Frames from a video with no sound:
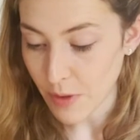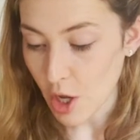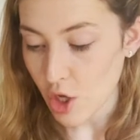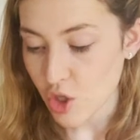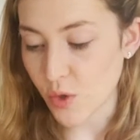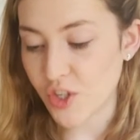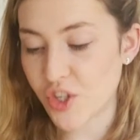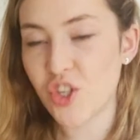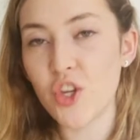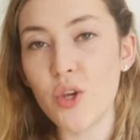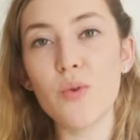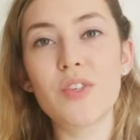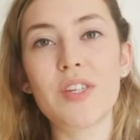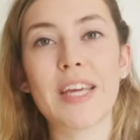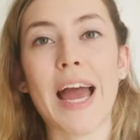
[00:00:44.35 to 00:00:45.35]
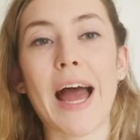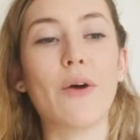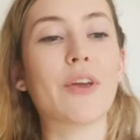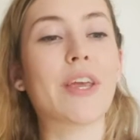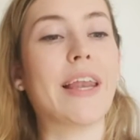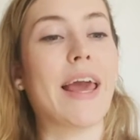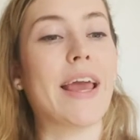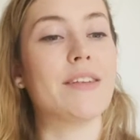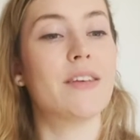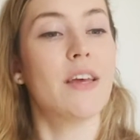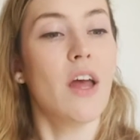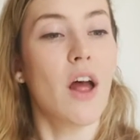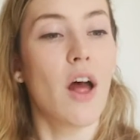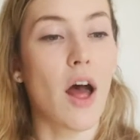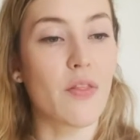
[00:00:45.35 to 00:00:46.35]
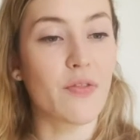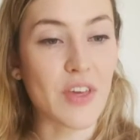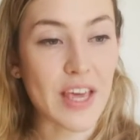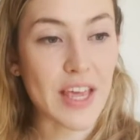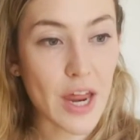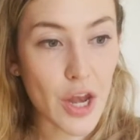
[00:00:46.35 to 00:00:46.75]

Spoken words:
So it's used to calculate the